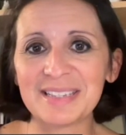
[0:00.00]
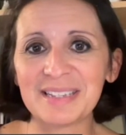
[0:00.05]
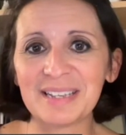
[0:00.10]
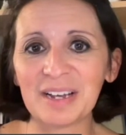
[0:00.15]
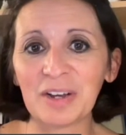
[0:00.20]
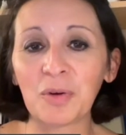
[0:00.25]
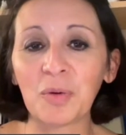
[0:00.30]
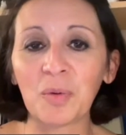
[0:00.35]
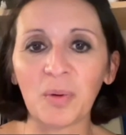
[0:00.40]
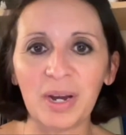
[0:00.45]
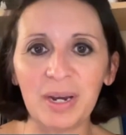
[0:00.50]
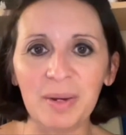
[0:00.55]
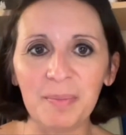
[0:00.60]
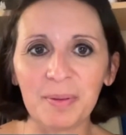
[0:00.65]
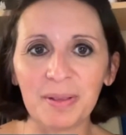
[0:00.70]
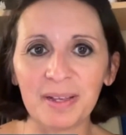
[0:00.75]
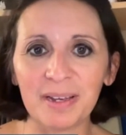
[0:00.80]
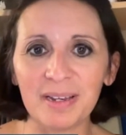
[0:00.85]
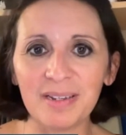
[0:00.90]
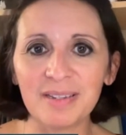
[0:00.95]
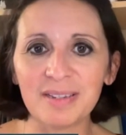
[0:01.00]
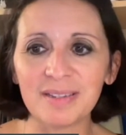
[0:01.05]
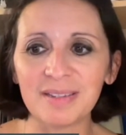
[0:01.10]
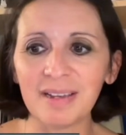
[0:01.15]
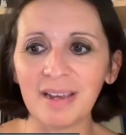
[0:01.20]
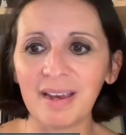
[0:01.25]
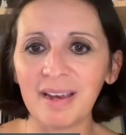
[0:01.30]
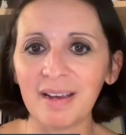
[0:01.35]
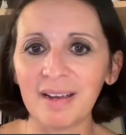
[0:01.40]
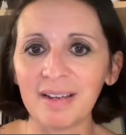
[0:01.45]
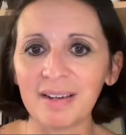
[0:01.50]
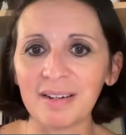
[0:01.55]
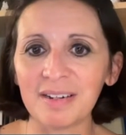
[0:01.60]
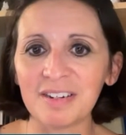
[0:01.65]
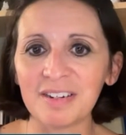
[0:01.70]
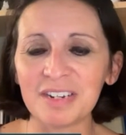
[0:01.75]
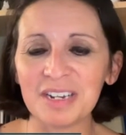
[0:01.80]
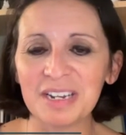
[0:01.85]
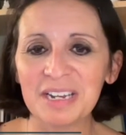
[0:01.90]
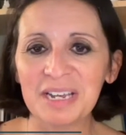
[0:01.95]
a great place,
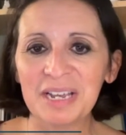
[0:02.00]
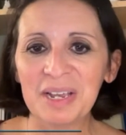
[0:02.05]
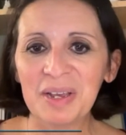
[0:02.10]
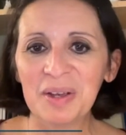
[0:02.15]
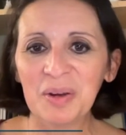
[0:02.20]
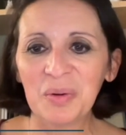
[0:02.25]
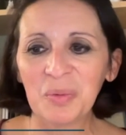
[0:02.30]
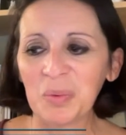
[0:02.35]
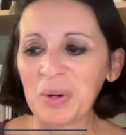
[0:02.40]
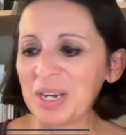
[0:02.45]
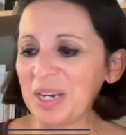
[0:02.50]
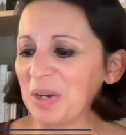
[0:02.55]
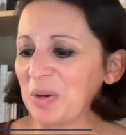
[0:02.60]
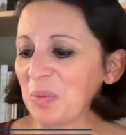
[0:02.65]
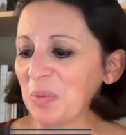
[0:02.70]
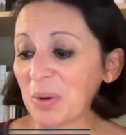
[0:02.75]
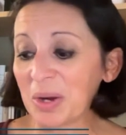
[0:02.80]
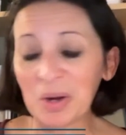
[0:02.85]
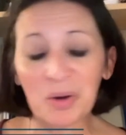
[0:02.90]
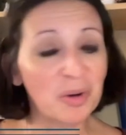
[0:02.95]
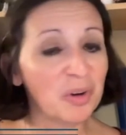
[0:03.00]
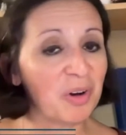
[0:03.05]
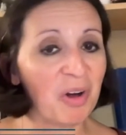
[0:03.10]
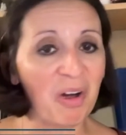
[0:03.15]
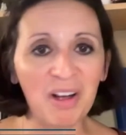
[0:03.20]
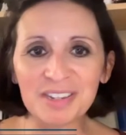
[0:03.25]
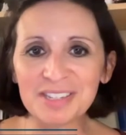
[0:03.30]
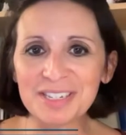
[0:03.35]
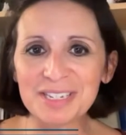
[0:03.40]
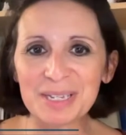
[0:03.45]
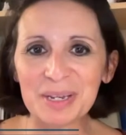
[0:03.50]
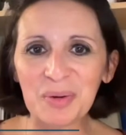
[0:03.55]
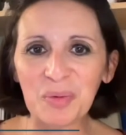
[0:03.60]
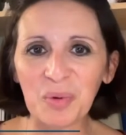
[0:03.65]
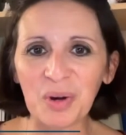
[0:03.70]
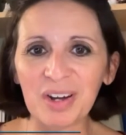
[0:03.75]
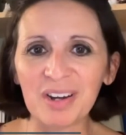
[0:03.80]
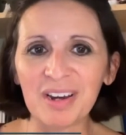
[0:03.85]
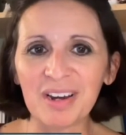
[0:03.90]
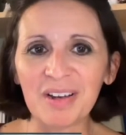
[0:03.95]
and we are constantly
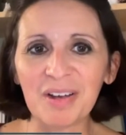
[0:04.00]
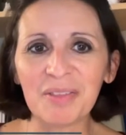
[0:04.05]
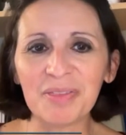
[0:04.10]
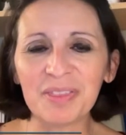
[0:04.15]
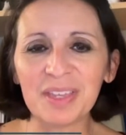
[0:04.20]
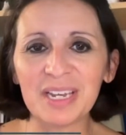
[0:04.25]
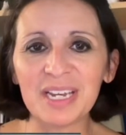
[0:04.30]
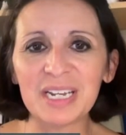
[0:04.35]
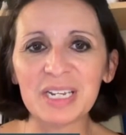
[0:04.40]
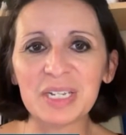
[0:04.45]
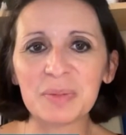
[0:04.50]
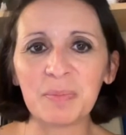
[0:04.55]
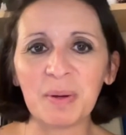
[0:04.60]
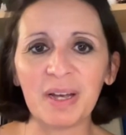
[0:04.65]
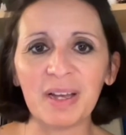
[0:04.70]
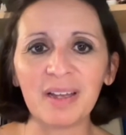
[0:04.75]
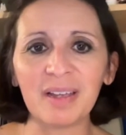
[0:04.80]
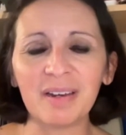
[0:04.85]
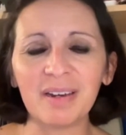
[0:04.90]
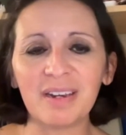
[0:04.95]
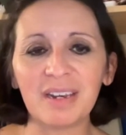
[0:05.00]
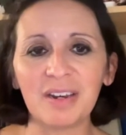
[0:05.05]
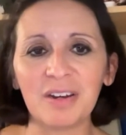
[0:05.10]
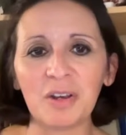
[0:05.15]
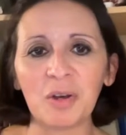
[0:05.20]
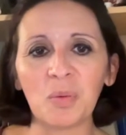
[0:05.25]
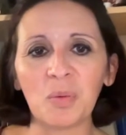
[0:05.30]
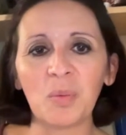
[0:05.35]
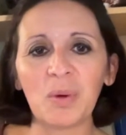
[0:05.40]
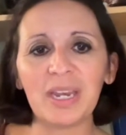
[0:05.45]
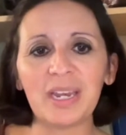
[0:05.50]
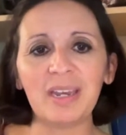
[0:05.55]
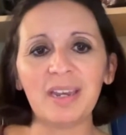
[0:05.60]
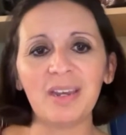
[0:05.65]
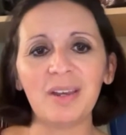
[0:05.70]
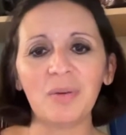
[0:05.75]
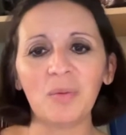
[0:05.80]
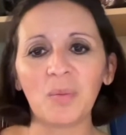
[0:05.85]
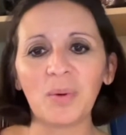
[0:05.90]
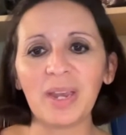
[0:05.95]
working on things, but
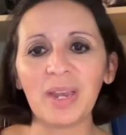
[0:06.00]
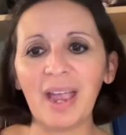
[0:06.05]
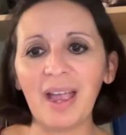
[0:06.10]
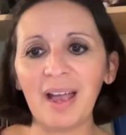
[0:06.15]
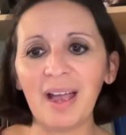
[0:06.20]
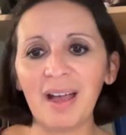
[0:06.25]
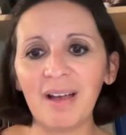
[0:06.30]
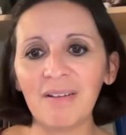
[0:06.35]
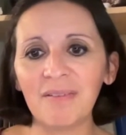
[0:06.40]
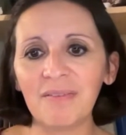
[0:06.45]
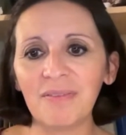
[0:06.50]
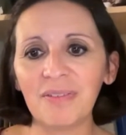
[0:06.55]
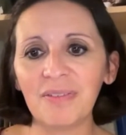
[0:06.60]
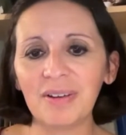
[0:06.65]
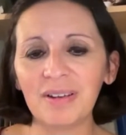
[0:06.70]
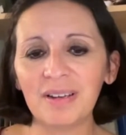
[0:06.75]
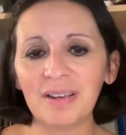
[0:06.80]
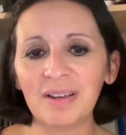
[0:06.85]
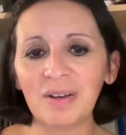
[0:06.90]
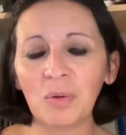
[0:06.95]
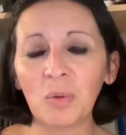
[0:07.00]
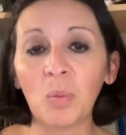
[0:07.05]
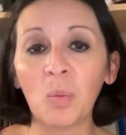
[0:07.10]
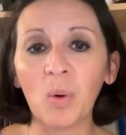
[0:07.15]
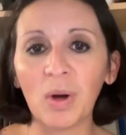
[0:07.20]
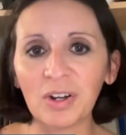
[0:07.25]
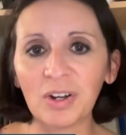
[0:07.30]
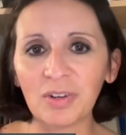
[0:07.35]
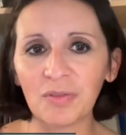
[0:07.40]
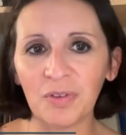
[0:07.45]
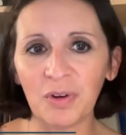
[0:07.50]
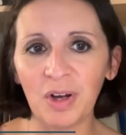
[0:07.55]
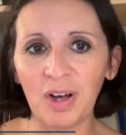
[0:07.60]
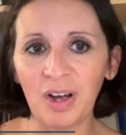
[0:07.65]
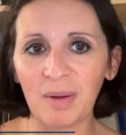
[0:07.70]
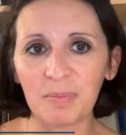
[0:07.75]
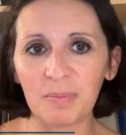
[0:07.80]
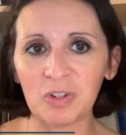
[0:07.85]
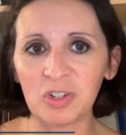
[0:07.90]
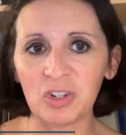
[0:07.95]
we have wonderful
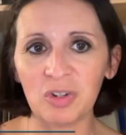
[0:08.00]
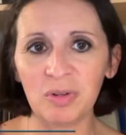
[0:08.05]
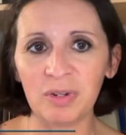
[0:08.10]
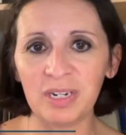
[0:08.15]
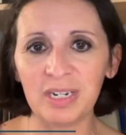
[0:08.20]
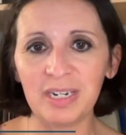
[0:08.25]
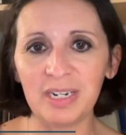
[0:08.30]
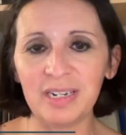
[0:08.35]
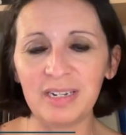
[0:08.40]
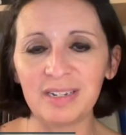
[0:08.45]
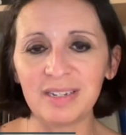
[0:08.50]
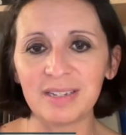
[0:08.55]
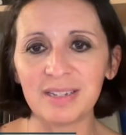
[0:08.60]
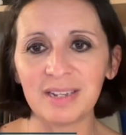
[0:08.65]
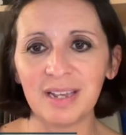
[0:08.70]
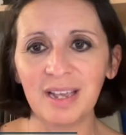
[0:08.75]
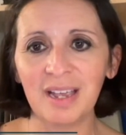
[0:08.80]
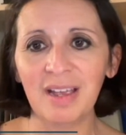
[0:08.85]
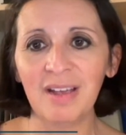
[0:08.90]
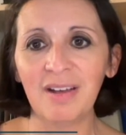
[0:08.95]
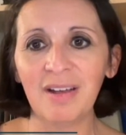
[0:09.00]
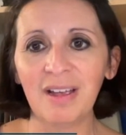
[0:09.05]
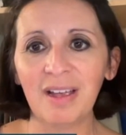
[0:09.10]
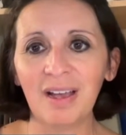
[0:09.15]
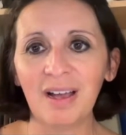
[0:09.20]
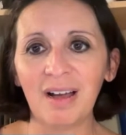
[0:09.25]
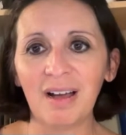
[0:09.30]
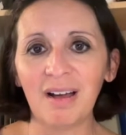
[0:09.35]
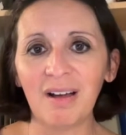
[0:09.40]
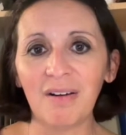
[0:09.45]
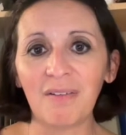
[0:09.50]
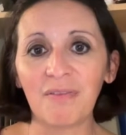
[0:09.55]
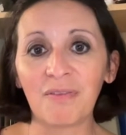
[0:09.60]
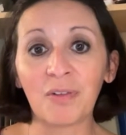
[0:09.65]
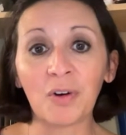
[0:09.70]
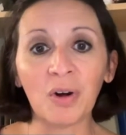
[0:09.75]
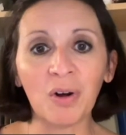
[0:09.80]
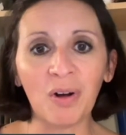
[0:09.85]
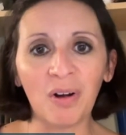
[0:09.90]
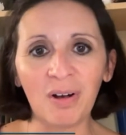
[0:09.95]
opportunities
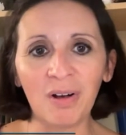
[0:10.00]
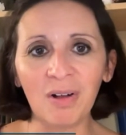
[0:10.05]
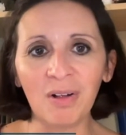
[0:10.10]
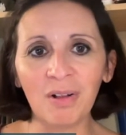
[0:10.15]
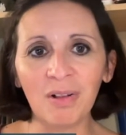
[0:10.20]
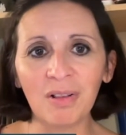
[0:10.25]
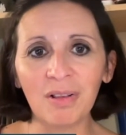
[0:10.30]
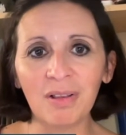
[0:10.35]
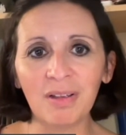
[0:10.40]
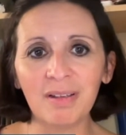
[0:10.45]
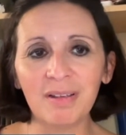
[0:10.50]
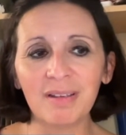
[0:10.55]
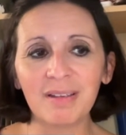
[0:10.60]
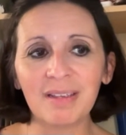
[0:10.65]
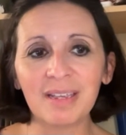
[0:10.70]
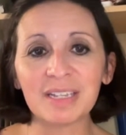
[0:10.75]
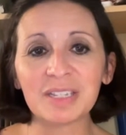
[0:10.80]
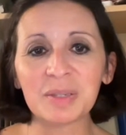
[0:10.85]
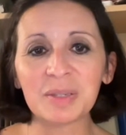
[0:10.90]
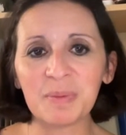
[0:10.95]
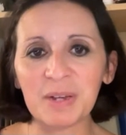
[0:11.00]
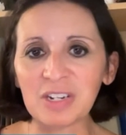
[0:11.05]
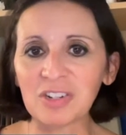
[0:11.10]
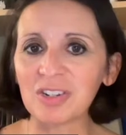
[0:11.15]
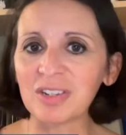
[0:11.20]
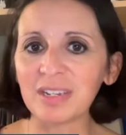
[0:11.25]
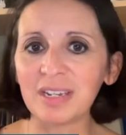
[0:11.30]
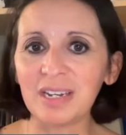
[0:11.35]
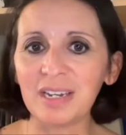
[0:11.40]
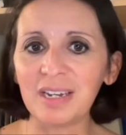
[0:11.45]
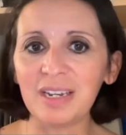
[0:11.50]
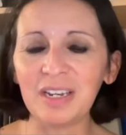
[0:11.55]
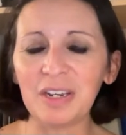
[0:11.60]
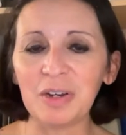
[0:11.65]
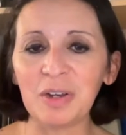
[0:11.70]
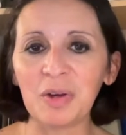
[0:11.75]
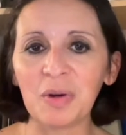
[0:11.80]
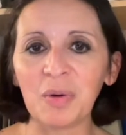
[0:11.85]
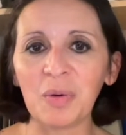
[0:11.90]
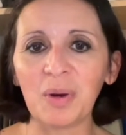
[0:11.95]
for all, especially,
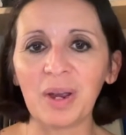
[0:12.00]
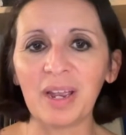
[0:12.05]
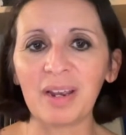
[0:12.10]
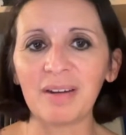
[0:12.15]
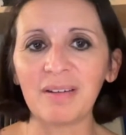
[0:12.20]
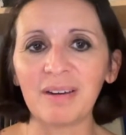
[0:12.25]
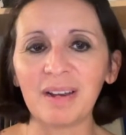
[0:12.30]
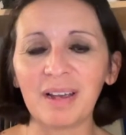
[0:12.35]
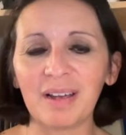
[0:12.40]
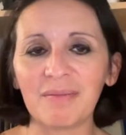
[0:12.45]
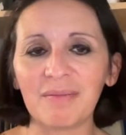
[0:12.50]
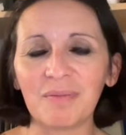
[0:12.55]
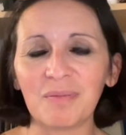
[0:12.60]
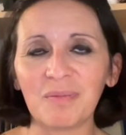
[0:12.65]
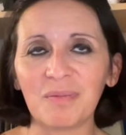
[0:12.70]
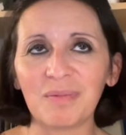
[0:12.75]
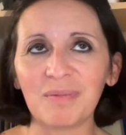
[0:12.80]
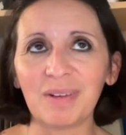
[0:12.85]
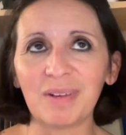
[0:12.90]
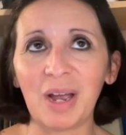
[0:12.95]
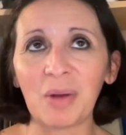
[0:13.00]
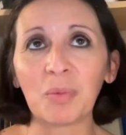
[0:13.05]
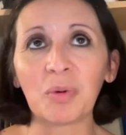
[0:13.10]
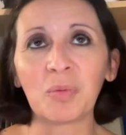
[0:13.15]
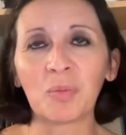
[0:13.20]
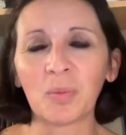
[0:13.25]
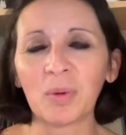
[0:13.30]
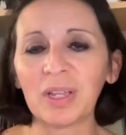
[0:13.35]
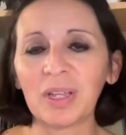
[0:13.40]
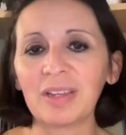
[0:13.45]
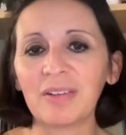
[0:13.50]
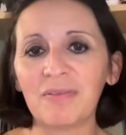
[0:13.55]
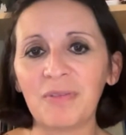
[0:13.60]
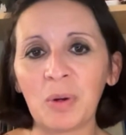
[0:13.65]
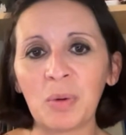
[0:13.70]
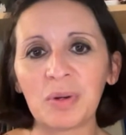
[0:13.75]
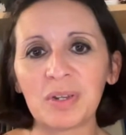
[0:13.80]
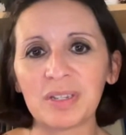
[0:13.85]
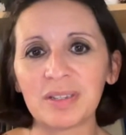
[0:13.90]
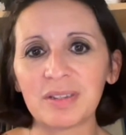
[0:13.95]
and I would really
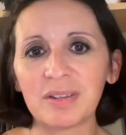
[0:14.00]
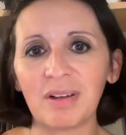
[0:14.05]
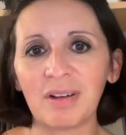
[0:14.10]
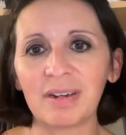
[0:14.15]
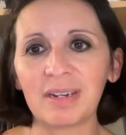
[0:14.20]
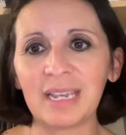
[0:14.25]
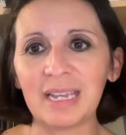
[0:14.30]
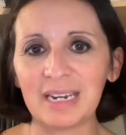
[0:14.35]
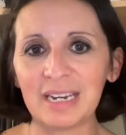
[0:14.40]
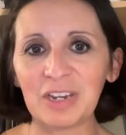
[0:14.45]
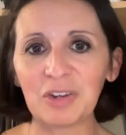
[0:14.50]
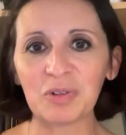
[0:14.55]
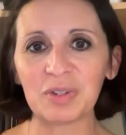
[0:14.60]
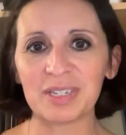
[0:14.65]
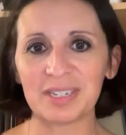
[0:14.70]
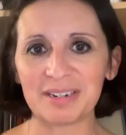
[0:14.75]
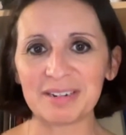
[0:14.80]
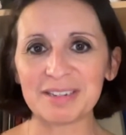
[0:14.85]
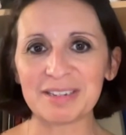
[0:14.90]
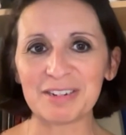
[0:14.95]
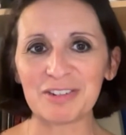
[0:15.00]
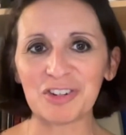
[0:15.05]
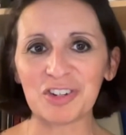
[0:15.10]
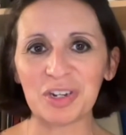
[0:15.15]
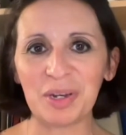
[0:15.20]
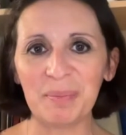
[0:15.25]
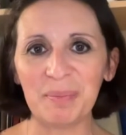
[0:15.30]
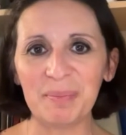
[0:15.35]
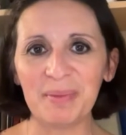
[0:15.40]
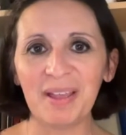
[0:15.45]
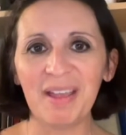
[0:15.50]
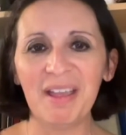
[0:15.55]
focus on getting your citizenship